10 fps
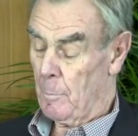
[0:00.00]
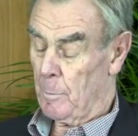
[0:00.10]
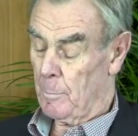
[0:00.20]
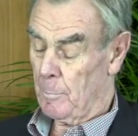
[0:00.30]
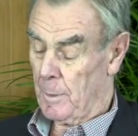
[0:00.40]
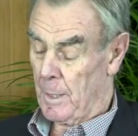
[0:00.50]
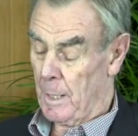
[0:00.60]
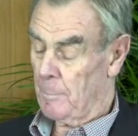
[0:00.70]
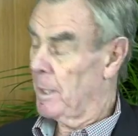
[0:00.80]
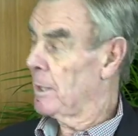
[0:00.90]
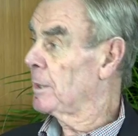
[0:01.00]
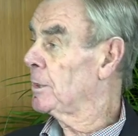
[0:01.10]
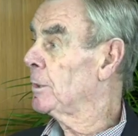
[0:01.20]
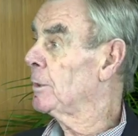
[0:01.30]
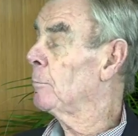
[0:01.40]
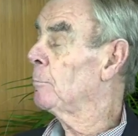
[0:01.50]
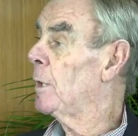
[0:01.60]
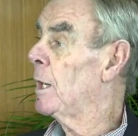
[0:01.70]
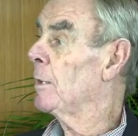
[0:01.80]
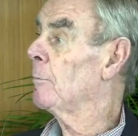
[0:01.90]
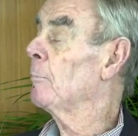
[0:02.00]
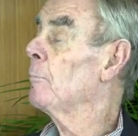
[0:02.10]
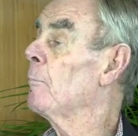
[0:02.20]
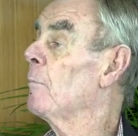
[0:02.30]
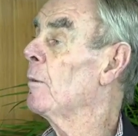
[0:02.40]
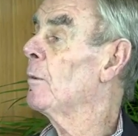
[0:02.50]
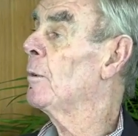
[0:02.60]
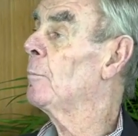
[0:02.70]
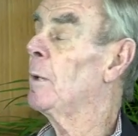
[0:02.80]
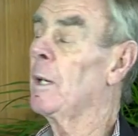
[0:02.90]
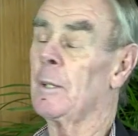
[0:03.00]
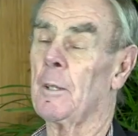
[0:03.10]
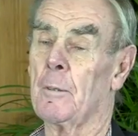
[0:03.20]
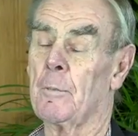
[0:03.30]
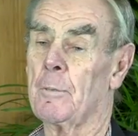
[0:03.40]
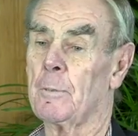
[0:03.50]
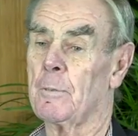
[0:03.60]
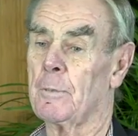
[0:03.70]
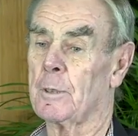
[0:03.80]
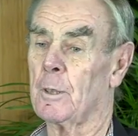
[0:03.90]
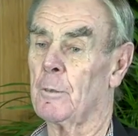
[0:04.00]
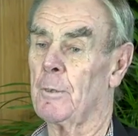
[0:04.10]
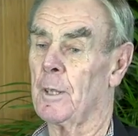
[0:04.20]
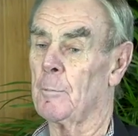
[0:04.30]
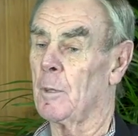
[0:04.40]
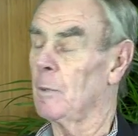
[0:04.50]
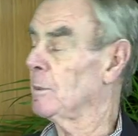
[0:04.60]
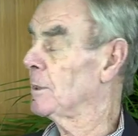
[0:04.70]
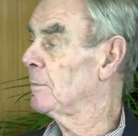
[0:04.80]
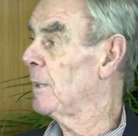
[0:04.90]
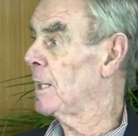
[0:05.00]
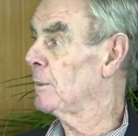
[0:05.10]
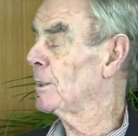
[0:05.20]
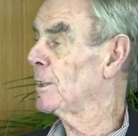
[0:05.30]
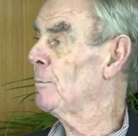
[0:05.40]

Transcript: put my name down and joined Brighton. Right. Well, Brighton, a school friend of mine, was father was a